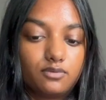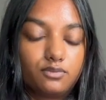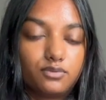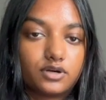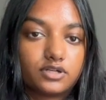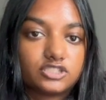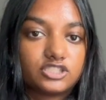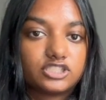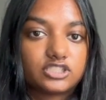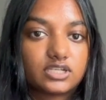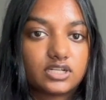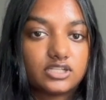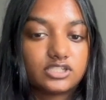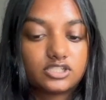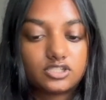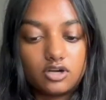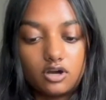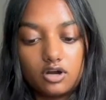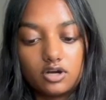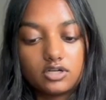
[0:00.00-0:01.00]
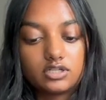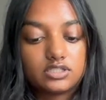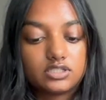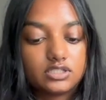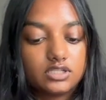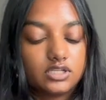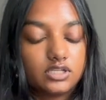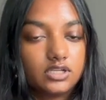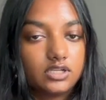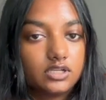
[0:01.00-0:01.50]
we're just gonna start
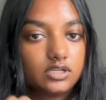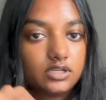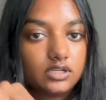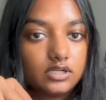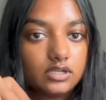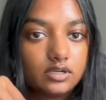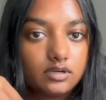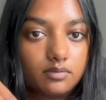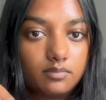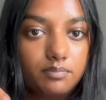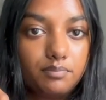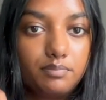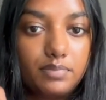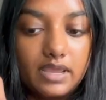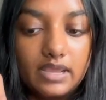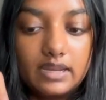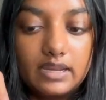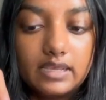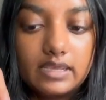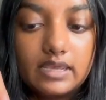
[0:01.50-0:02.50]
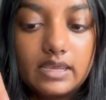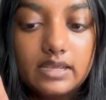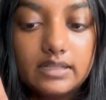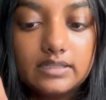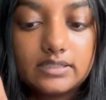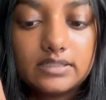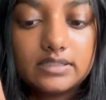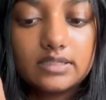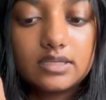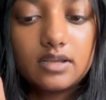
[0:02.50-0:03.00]
pinning
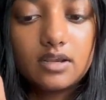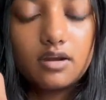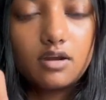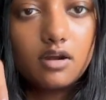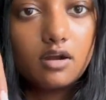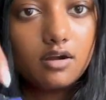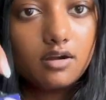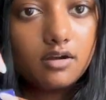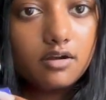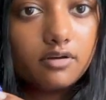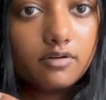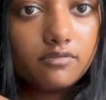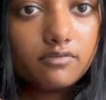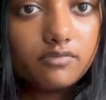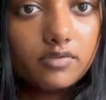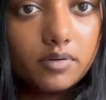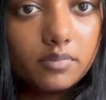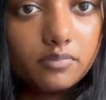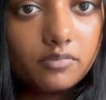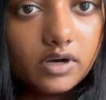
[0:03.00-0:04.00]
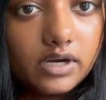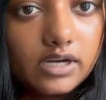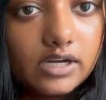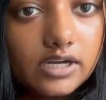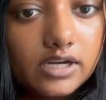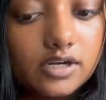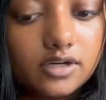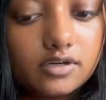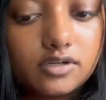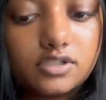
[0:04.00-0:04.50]
it from right
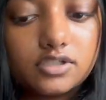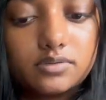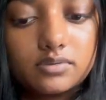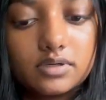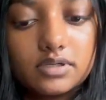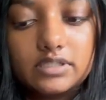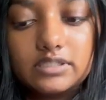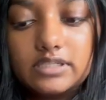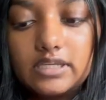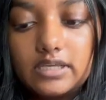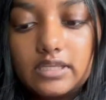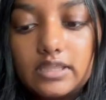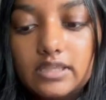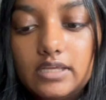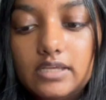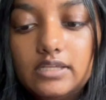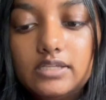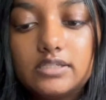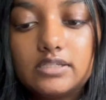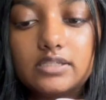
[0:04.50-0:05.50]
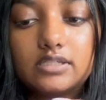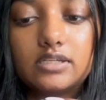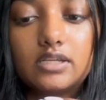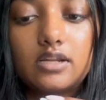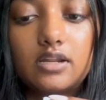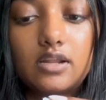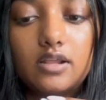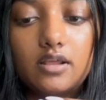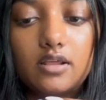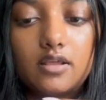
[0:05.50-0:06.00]
here. So I'm gonna take this,
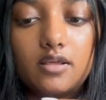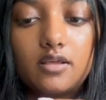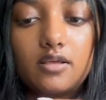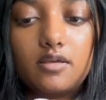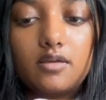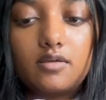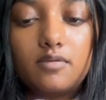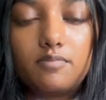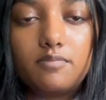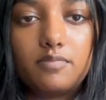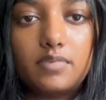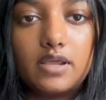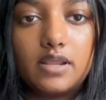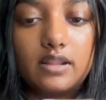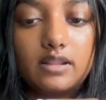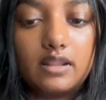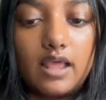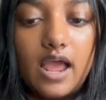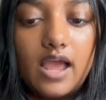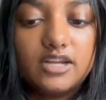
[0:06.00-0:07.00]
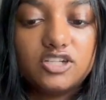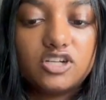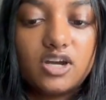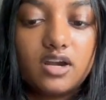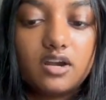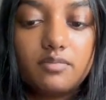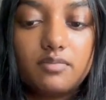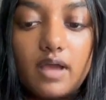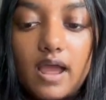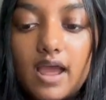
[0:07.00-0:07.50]
pin, I try
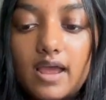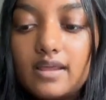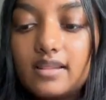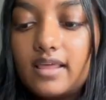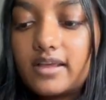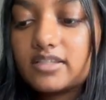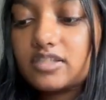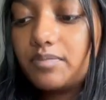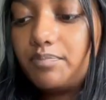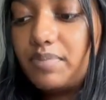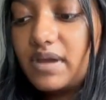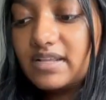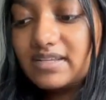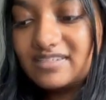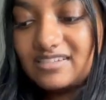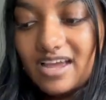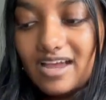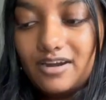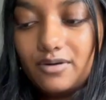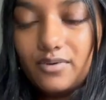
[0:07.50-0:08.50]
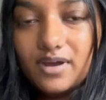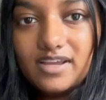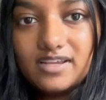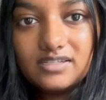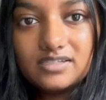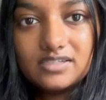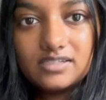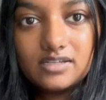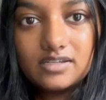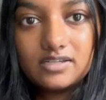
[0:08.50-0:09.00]
to, I like to pin
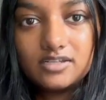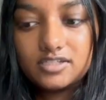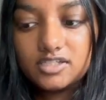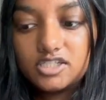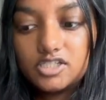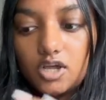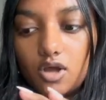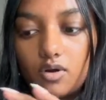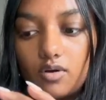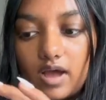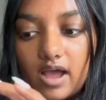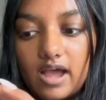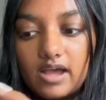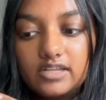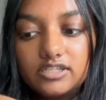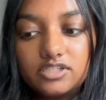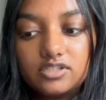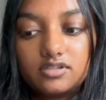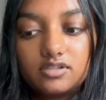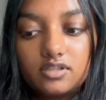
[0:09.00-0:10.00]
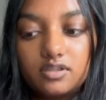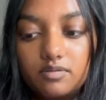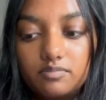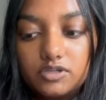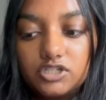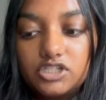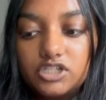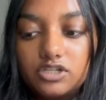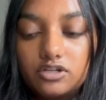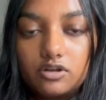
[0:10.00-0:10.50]
sideways. So as the
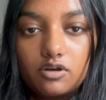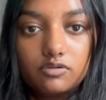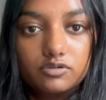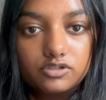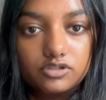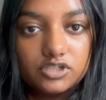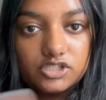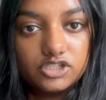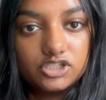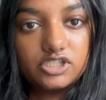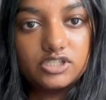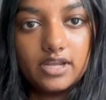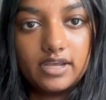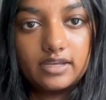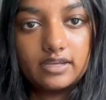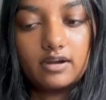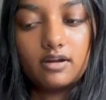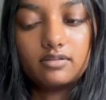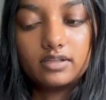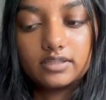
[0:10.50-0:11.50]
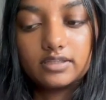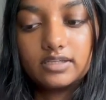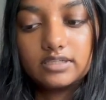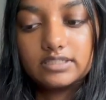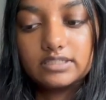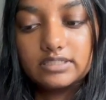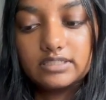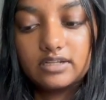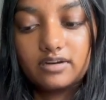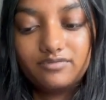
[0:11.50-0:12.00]
machine goes, you can just take it out like
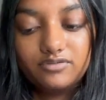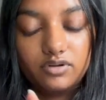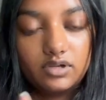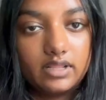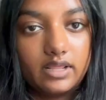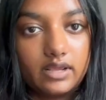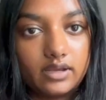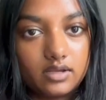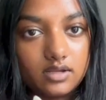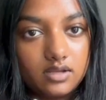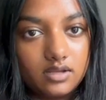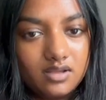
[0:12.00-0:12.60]
this instead of doing like